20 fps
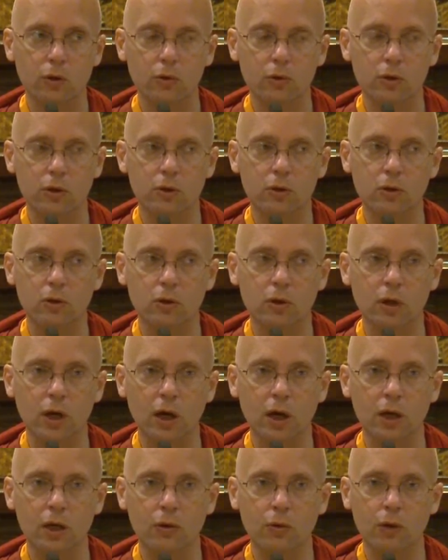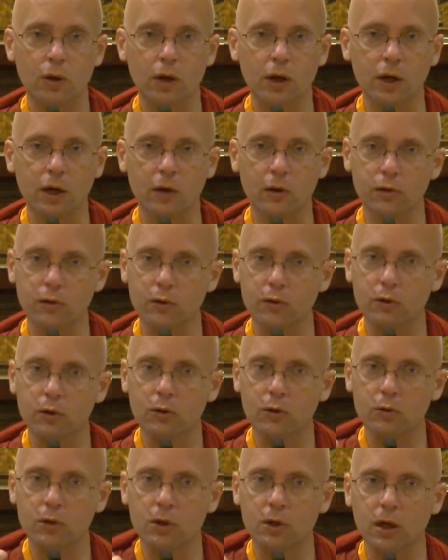You don't need to look anywhere else. You
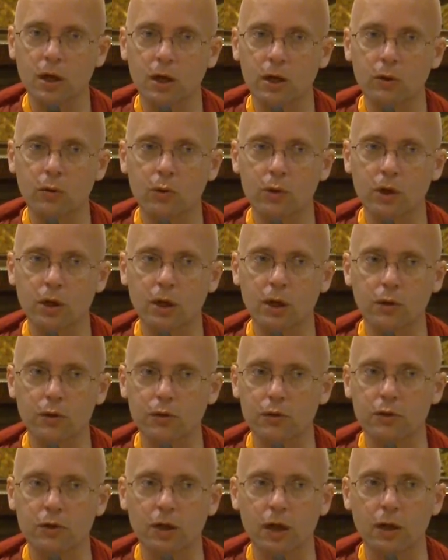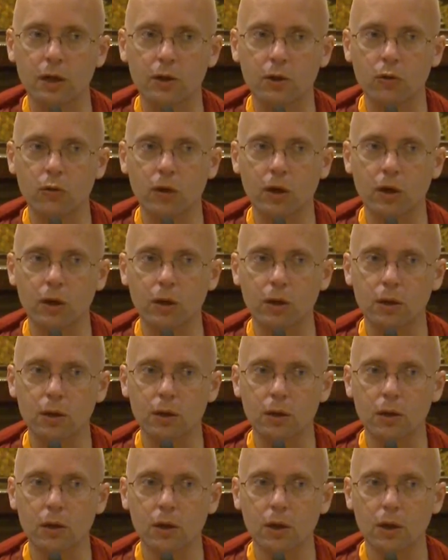don't need anyone else to tell you
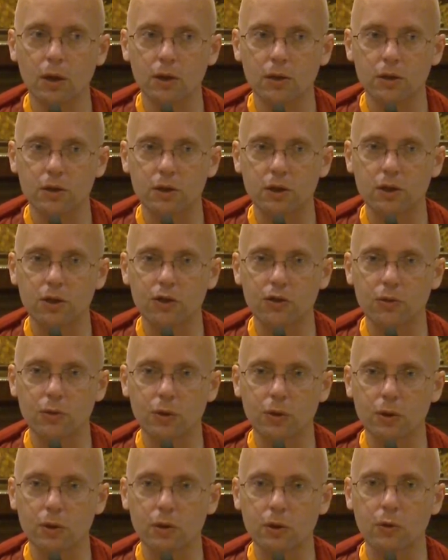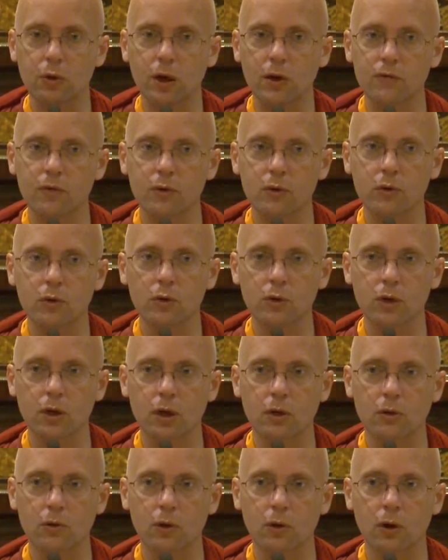anything, to teach you anything. You have to
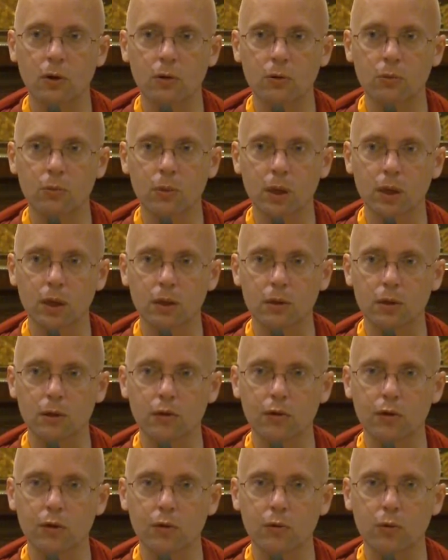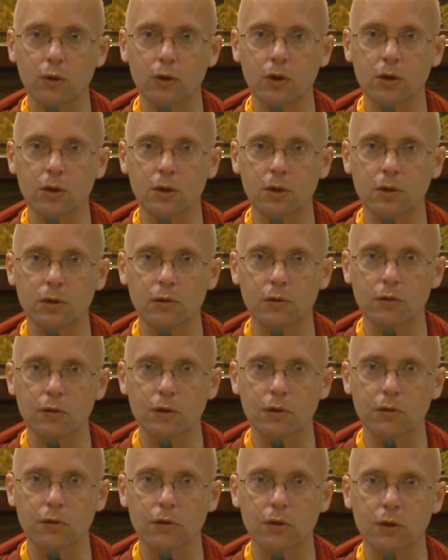look at your own mind to see what it
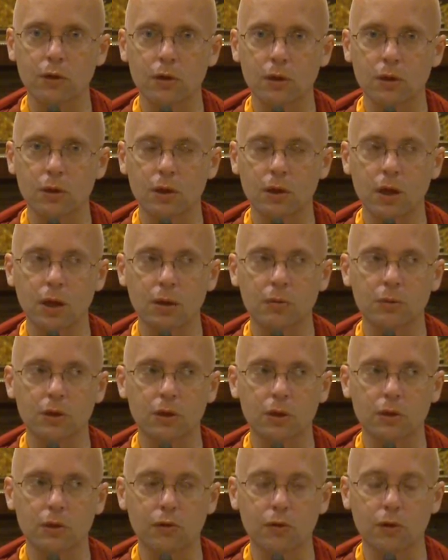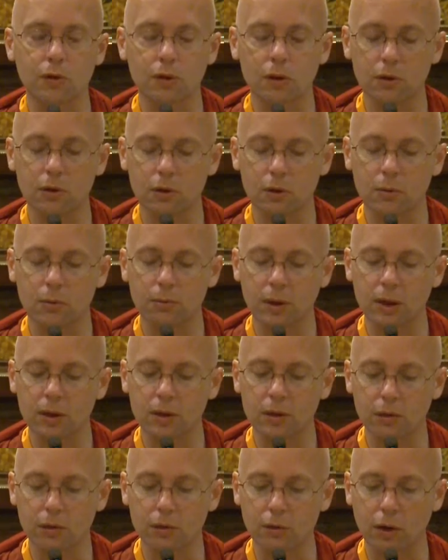is, to see that the emptiness and the
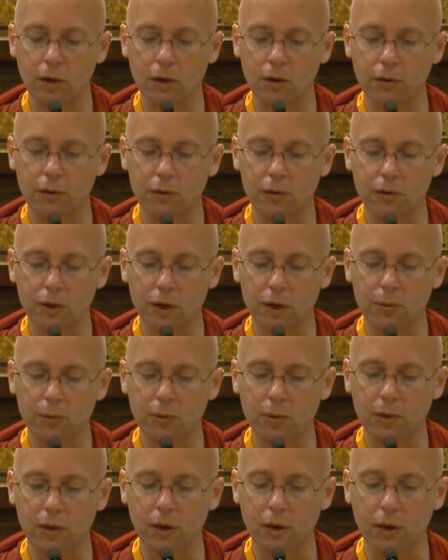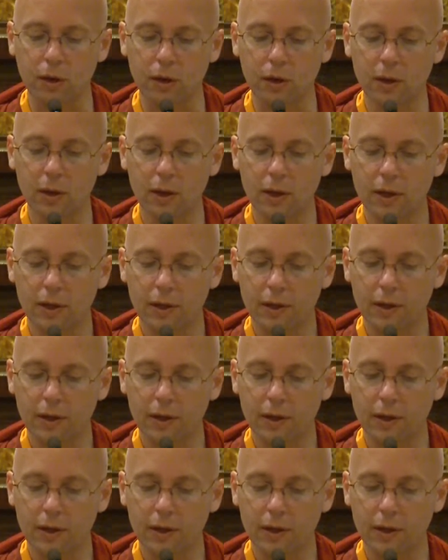interdependence are the same thing.